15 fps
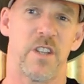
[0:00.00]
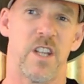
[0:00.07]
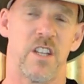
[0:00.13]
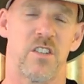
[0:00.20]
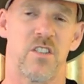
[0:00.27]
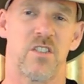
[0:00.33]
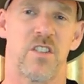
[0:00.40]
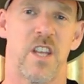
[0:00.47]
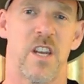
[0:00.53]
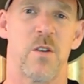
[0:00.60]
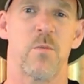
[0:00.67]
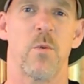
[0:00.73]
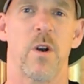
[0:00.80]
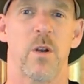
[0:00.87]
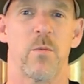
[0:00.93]
and they
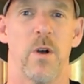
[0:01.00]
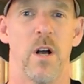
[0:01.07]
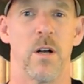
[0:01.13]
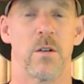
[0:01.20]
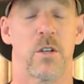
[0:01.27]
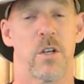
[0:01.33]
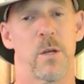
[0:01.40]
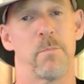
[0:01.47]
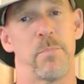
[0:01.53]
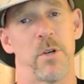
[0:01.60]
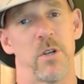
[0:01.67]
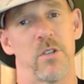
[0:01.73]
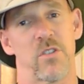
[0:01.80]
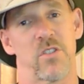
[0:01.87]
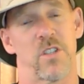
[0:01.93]
didn't work well. Good
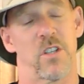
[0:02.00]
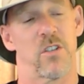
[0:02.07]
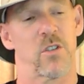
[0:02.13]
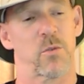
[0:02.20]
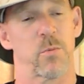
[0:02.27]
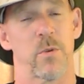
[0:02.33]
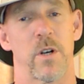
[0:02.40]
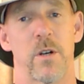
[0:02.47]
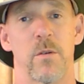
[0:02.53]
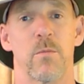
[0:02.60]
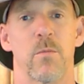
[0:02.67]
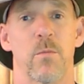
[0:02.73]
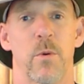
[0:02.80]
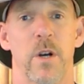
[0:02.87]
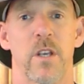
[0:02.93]
boots, they just weren't
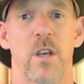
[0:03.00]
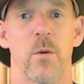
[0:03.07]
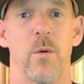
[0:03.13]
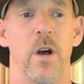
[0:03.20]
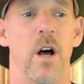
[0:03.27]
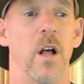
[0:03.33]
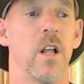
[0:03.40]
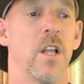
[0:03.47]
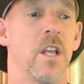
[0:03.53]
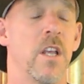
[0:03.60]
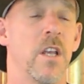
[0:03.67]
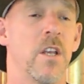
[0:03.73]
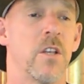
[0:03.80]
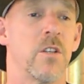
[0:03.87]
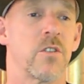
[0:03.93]
working well.
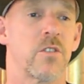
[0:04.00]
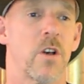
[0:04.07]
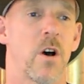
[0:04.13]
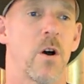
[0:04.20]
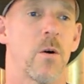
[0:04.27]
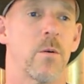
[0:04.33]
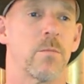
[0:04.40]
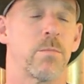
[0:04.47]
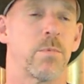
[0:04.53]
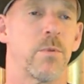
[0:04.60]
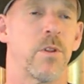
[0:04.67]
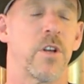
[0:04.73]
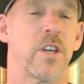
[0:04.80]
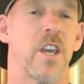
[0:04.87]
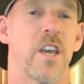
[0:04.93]
So
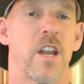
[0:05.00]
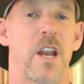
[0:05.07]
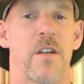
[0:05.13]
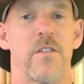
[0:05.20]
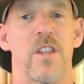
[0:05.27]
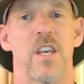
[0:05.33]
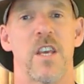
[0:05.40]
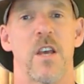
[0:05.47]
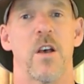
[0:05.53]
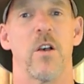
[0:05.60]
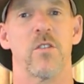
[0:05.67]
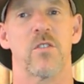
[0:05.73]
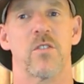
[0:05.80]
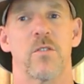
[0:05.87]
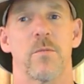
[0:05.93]
looking at everything
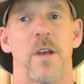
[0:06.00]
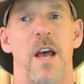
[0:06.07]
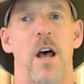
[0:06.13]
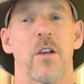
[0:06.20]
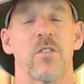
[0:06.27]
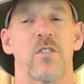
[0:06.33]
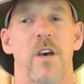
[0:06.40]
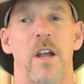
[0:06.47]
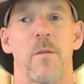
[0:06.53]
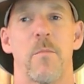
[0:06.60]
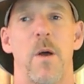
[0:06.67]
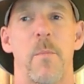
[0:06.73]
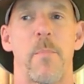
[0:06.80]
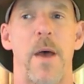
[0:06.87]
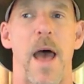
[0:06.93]
else outside of
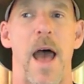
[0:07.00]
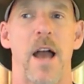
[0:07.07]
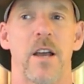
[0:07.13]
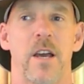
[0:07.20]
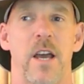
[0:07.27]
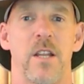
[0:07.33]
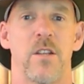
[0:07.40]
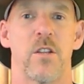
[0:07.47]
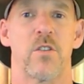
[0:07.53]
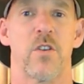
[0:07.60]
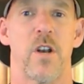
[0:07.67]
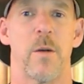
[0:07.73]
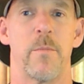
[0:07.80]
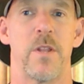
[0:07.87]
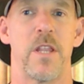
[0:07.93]
my pack, I
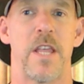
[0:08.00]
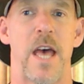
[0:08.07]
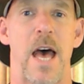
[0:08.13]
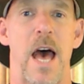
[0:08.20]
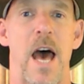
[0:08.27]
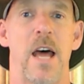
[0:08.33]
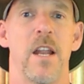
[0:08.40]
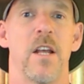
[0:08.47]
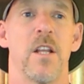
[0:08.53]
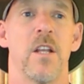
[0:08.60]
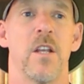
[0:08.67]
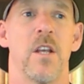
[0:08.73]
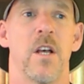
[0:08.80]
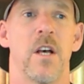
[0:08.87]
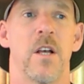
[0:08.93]
determined that
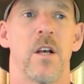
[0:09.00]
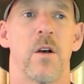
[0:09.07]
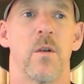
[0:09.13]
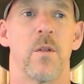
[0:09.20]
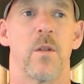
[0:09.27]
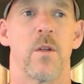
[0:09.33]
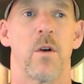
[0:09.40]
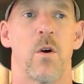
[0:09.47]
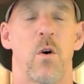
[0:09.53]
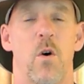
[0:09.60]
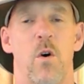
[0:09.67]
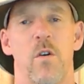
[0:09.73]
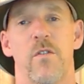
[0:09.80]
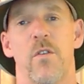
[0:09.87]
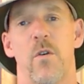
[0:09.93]

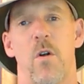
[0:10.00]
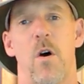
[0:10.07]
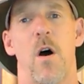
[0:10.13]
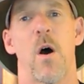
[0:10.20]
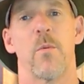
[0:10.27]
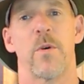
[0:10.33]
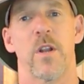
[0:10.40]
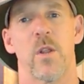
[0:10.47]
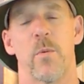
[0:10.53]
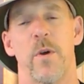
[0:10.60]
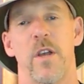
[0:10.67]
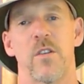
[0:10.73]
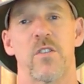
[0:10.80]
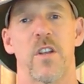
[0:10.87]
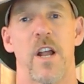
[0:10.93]
overall one of the
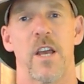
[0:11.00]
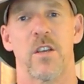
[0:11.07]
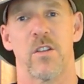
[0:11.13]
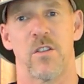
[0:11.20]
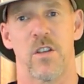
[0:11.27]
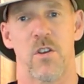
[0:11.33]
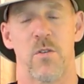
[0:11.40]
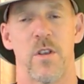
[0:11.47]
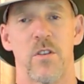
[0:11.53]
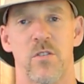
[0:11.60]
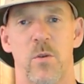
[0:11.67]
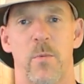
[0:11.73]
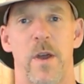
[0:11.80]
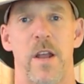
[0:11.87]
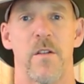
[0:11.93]
ways that I could decrease
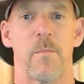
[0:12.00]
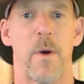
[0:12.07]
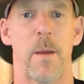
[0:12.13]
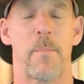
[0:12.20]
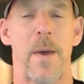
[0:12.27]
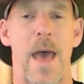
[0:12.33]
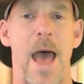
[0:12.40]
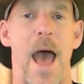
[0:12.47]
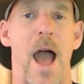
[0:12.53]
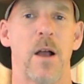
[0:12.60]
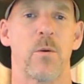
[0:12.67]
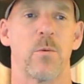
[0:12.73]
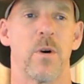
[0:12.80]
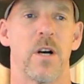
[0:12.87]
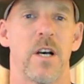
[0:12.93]
the weight of my
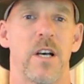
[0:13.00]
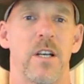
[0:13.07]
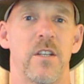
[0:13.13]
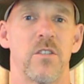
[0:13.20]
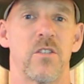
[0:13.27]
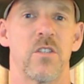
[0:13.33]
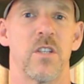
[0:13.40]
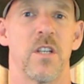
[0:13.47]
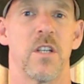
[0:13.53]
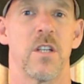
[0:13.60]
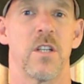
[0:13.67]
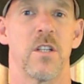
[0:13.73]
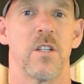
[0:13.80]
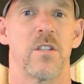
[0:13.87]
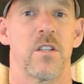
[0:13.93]
pack was
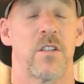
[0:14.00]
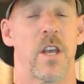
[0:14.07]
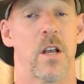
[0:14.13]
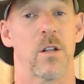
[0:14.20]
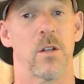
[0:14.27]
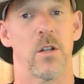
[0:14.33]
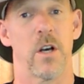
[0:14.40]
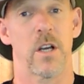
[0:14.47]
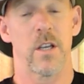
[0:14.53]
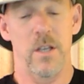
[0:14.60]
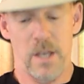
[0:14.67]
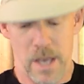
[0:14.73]
to take a look